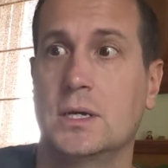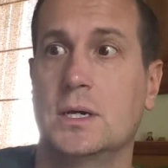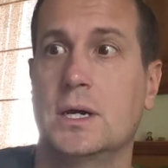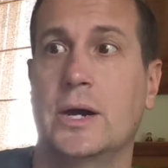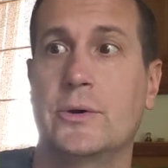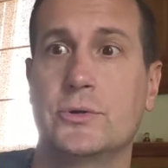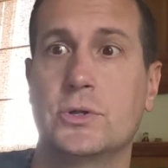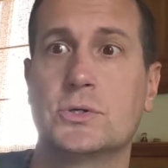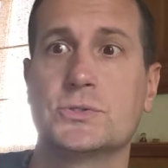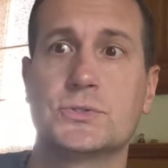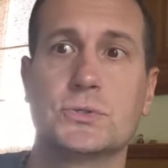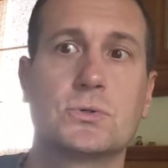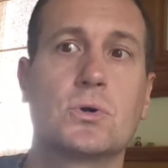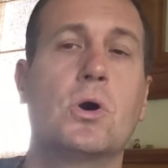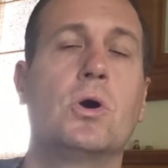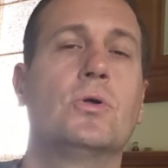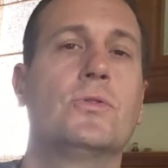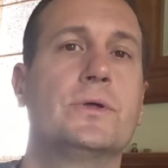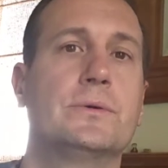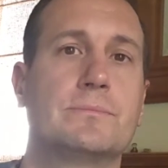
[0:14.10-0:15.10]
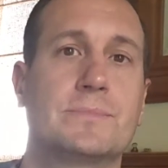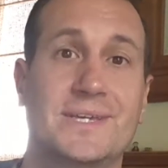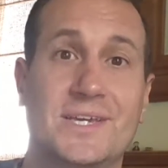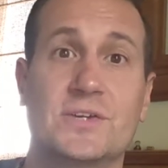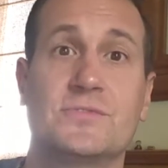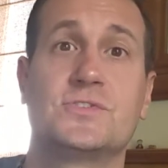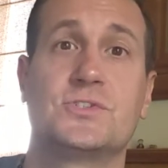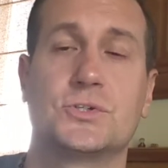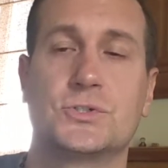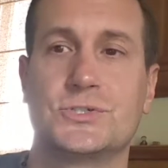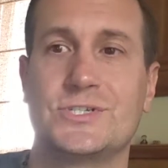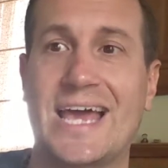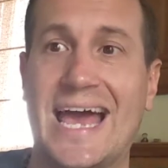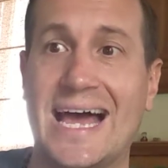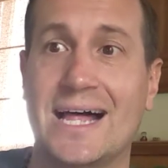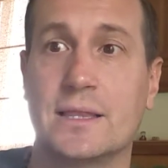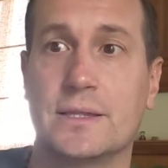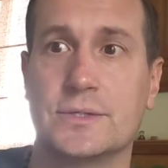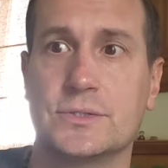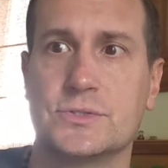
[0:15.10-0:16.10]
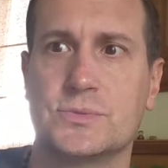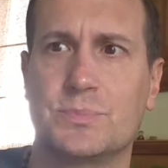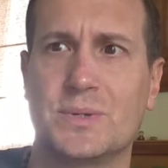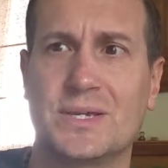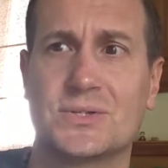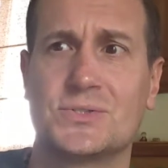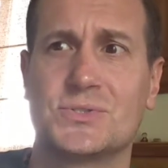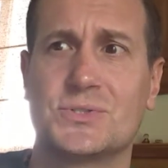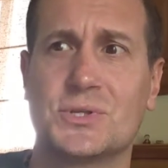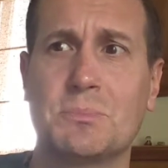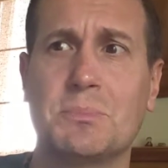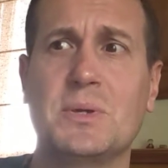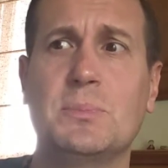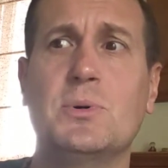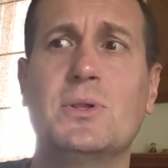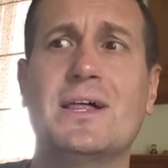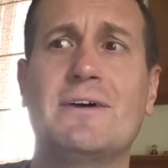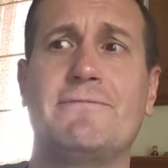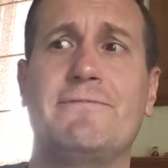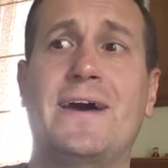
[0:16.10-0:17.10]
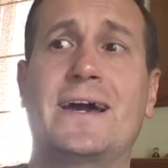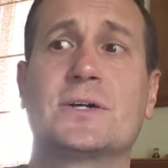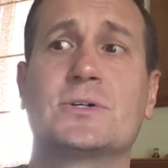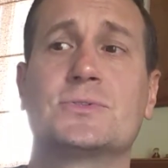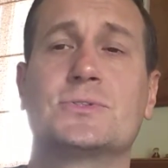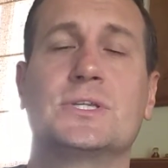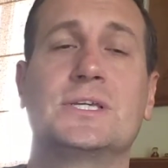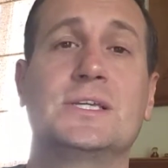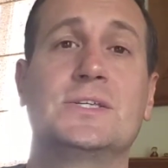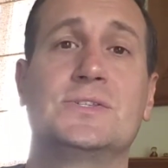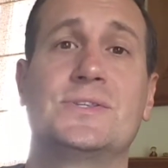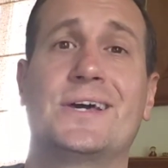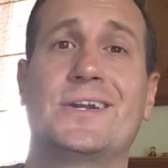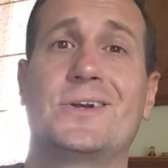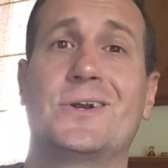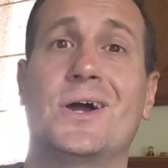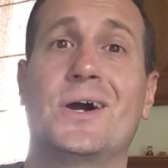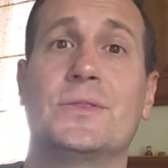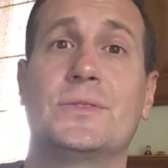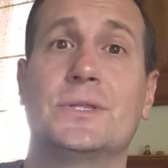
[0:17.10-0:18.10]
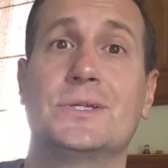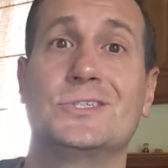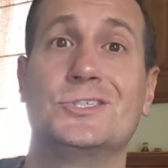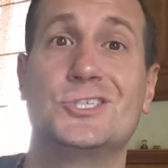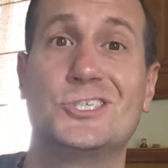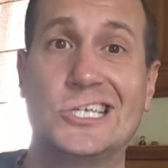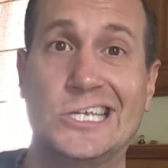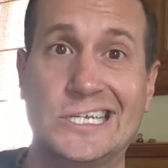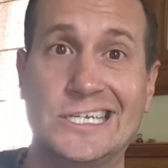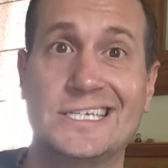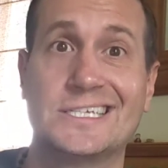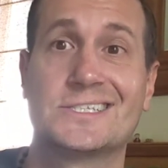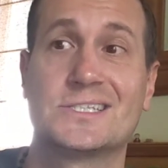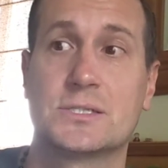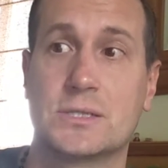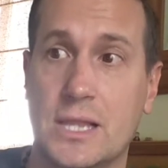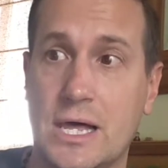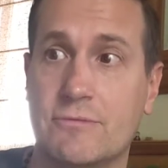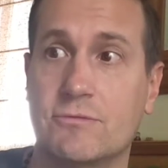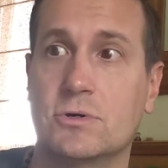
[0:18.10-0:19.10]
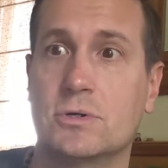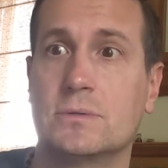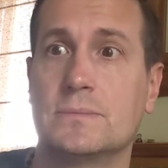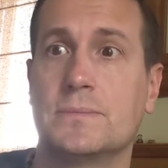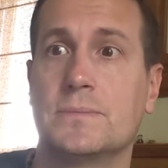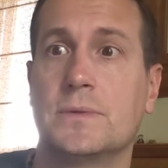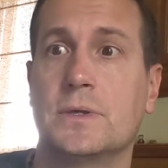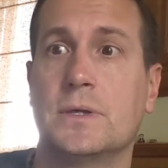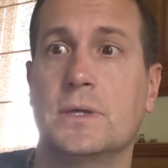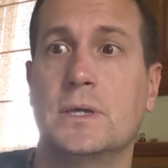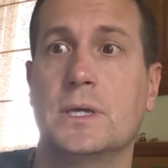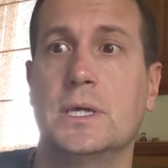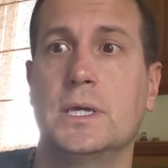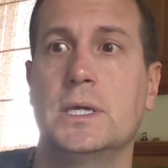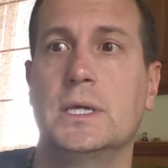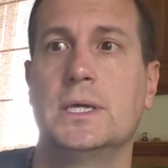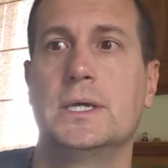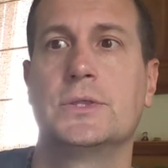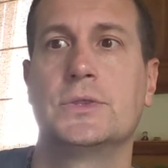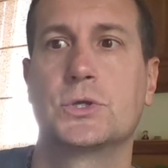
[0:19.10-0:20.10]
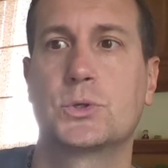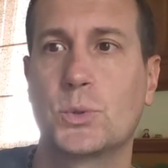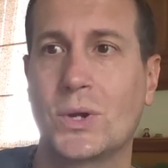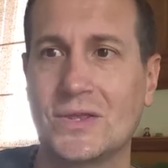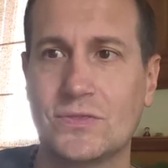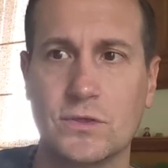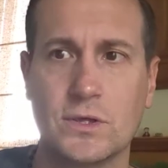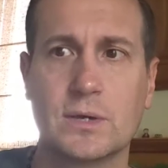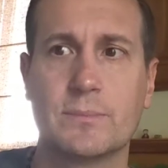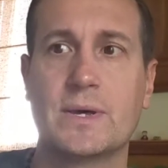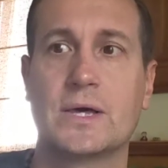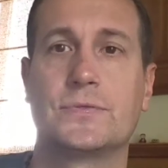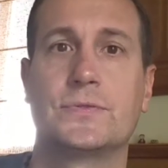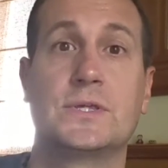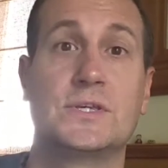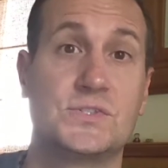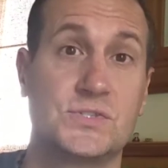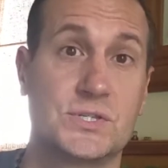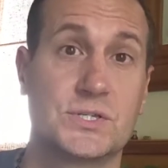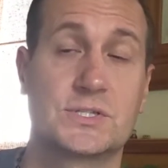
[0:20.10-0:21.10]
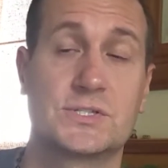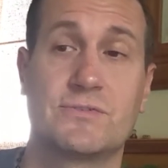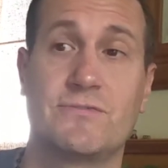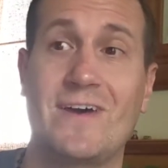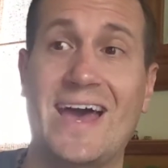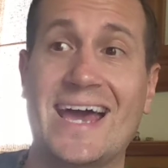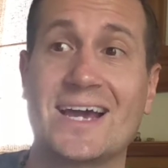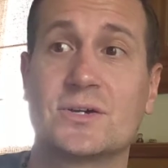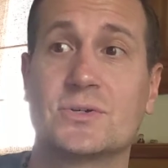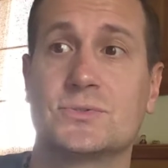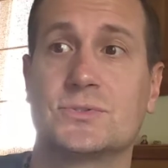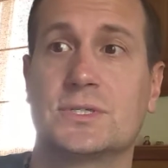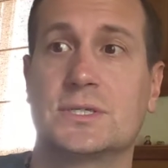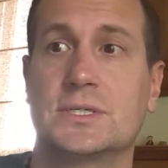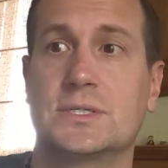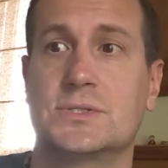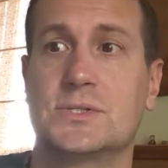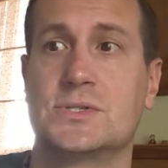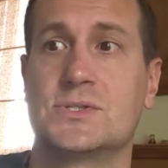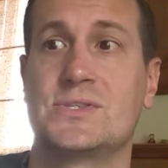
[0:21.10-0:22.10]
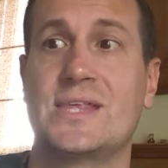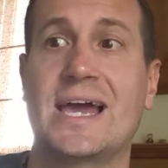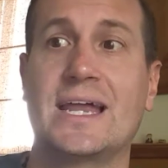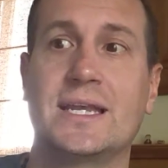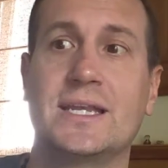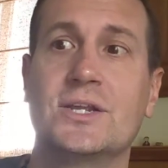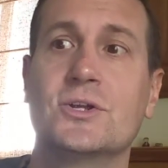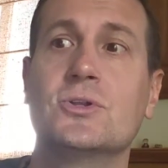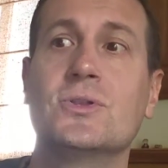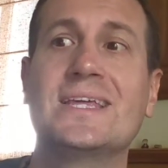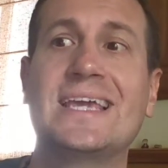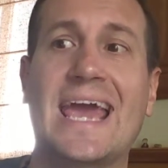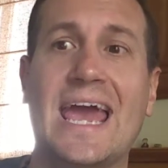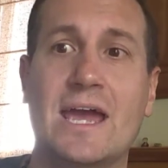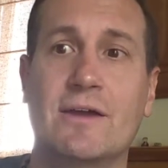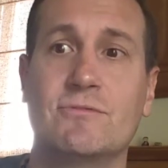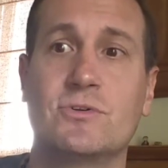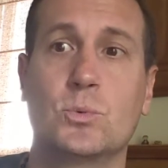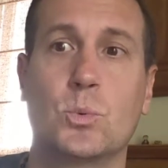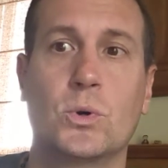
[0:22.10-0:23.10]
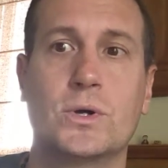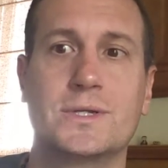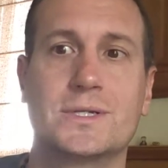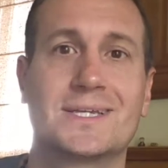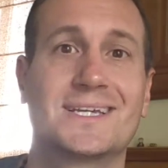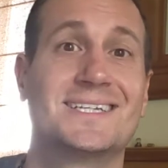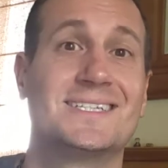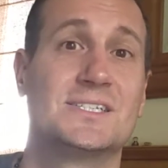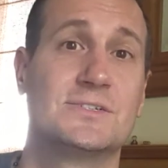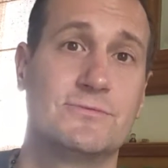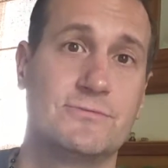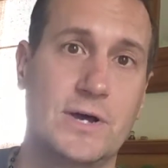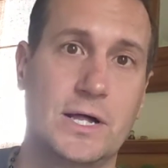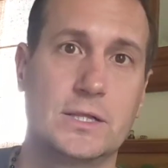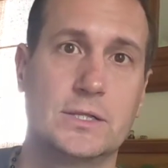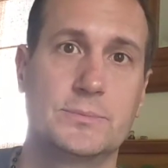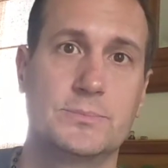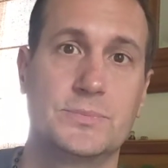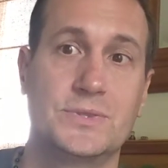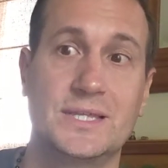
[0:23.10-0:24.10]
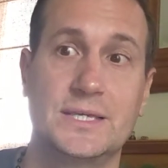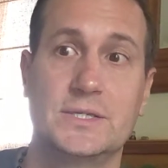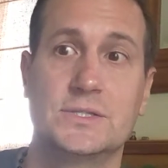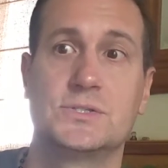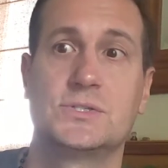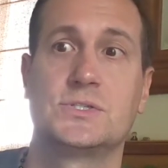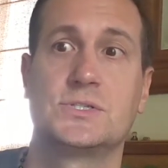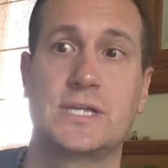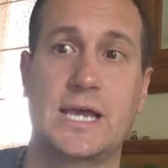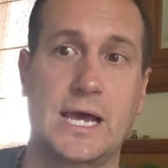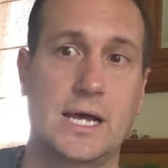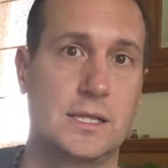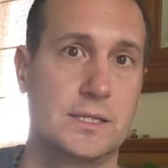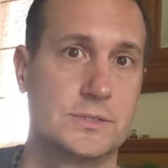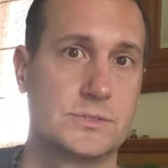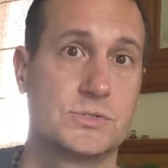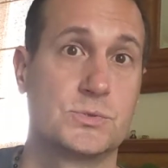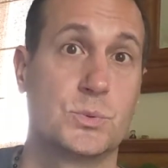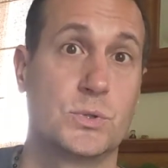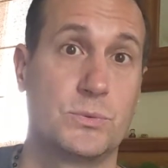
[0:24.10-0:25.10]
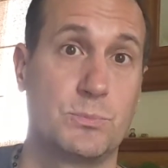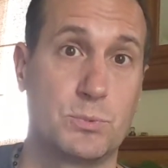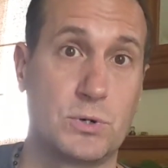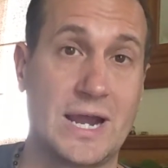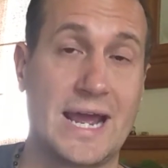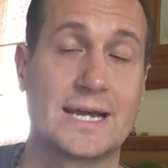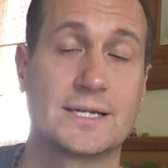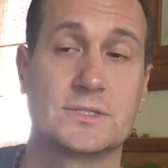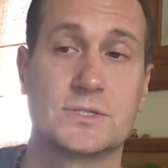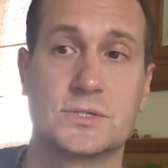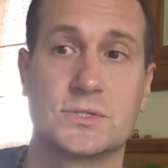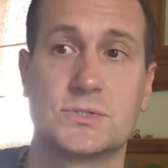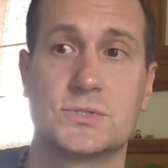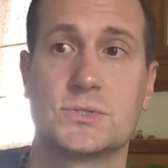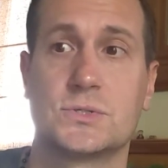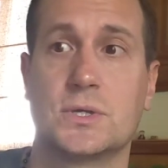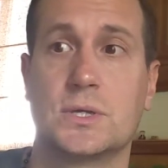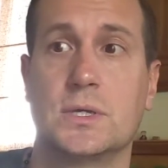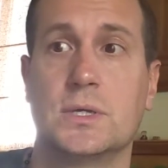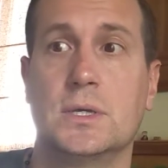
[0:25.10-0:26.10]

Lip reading: I would also call them gifts or talents because some people have faculties that are on the genius level. The great thing about these 6 faculties is that nearly everyone can develop these talents with practice.